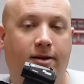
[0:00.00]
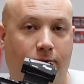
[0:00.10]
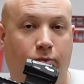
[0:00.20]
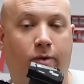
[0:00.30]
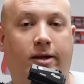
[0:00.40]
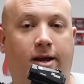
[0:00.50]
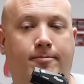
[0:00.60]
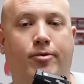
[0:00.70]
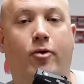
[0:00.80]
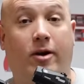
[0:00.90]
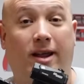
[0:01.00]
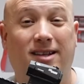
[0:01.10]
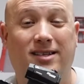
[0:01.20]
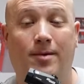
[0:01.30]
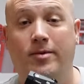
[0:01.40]
is really important
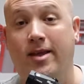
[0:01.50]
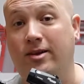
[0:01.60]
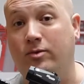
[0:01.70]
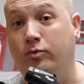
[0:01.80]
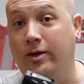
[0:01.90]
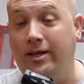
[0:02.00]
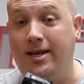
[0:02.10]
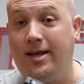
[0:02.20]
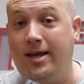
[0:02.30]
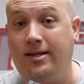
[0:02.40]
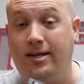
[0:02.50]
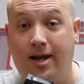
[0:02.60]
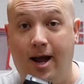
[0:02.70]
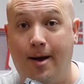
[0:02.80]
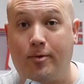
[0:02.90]
and something that is really easy
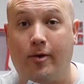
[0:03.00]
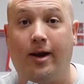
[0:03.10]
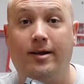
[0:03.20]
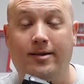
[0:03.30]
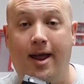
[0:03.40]
to upgrade,